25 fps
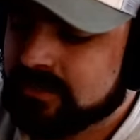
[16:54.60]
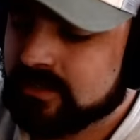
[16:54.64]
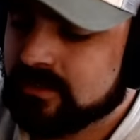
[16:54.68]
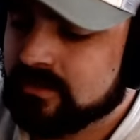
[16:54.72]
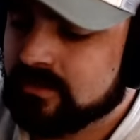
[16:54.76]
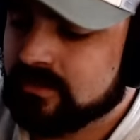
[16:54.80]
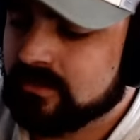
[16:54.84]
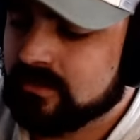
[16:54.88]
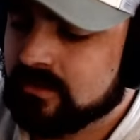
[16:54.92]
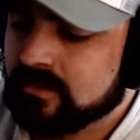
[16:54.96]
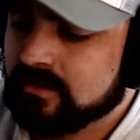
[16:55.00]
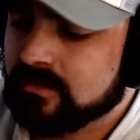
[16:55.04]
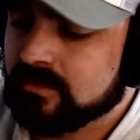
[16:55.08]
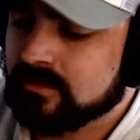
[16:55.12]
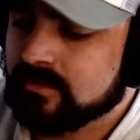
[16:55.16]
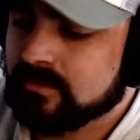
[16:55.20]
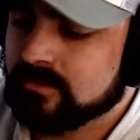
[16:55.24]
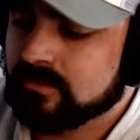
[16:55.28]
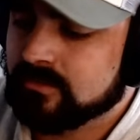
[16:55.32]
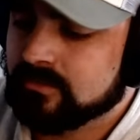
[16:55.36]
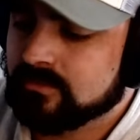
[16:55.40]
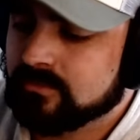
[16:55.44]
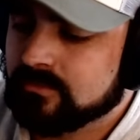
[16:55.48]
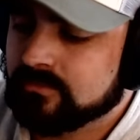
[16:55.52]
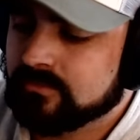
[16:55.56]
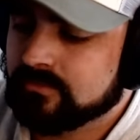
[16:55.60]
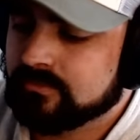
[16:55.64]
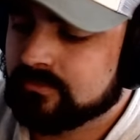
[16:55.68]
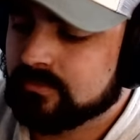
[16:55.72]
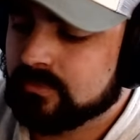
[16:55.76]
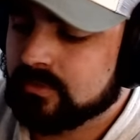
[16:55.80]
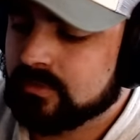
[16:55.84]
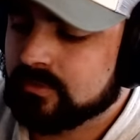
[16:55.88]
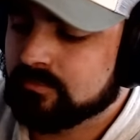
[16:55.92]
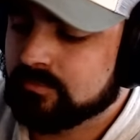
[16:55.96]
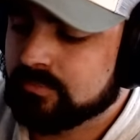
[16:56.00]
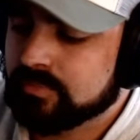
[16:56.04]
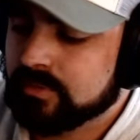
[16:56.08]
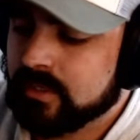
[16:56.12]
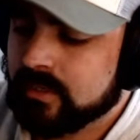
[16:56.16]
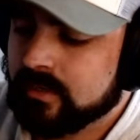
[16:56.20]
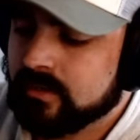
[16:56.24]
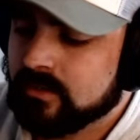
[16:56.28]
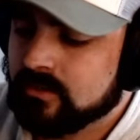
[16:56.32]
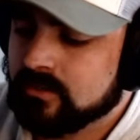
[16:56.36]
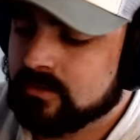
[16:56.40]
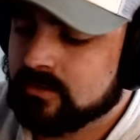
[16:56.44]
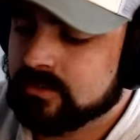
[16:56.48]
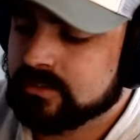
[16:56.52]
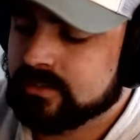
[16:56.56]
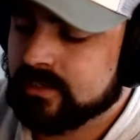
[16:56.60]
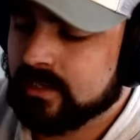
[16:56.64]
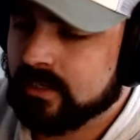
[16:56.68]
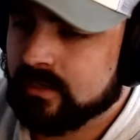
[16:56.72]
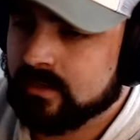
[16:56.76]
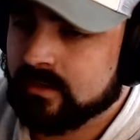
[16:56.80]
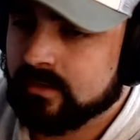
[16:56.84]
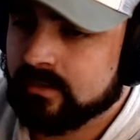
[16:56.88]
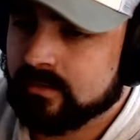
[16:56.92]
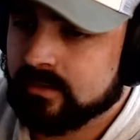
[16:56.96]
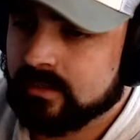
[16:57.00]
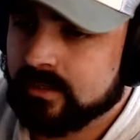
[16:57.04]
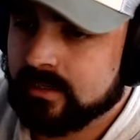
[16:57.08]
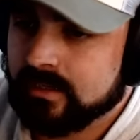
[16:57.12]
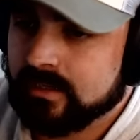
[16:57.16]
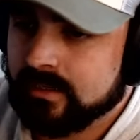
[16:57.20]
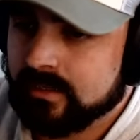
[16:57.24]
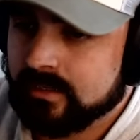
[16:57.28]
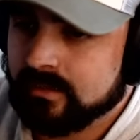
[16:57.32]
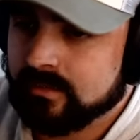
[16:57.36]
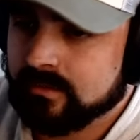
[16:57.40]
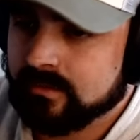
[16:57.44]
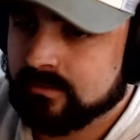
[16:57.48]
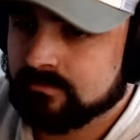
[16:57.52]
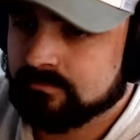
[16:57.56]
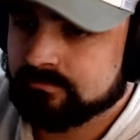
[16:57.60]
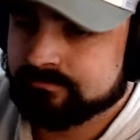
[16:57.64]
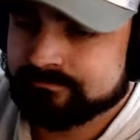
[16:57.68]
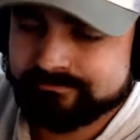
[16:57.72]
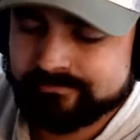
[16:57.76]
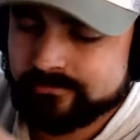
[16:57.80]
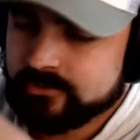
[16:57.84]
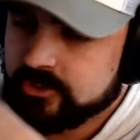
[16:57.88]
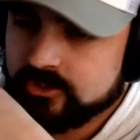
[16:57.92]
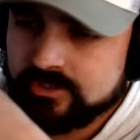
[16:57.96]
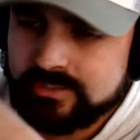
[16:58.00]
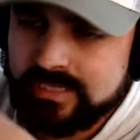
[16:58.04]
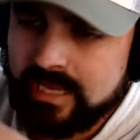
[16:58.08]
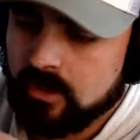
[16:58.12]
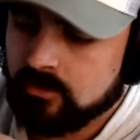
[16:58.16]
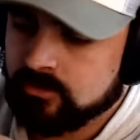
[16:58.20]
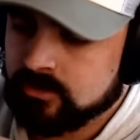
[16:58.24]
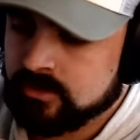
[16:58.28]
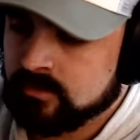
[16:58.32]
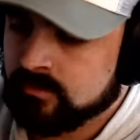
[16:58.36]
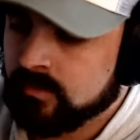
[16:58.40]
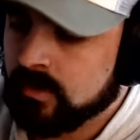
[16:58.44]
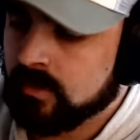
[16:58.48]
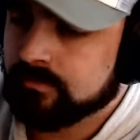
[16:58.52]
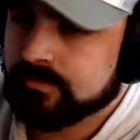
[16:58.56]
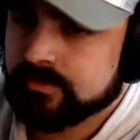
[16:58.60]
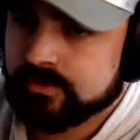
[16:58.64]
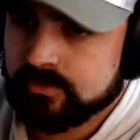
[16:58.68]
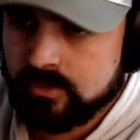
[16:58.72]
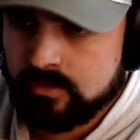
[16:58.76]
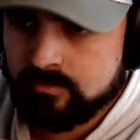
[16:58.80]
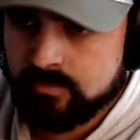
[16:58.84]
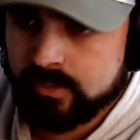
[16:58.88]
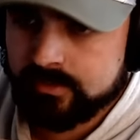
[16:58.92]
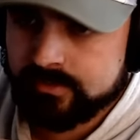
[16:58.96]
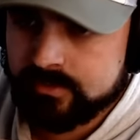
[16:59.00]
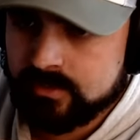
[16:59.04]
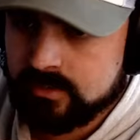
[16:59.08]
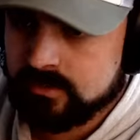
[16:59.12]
set of pliers and I just gouged them up. So I bought